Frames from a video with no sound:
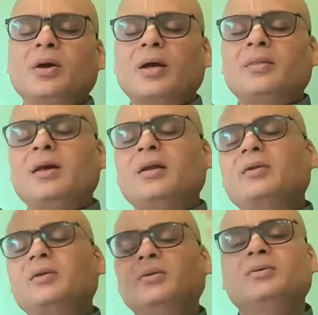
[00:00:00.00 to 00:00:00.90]
And
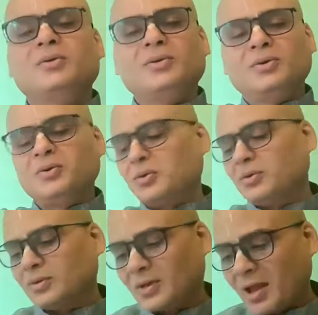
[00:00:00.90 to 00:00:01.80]
then,
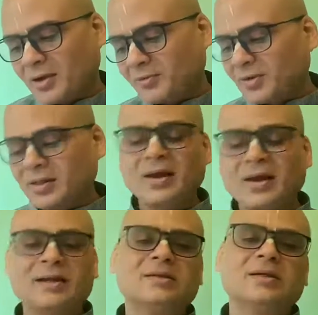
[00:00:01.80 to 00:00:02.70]
everything
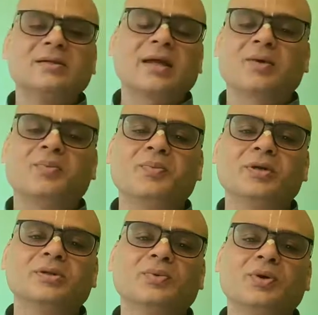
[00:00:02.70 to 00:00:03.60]
else is
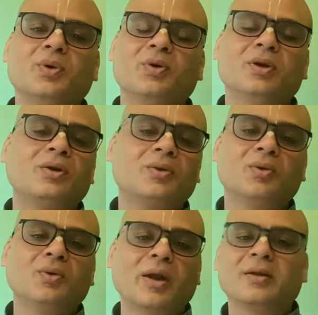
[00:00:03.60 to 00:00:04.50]
accomplished. Don't need to
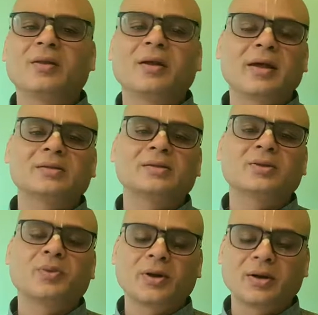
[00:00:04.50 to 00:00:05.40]
do anything else
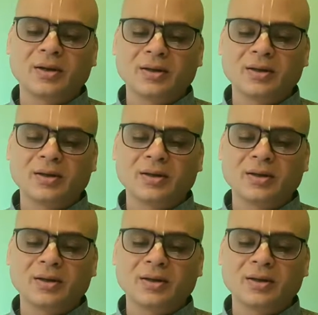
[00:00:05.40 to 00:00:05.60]
separate.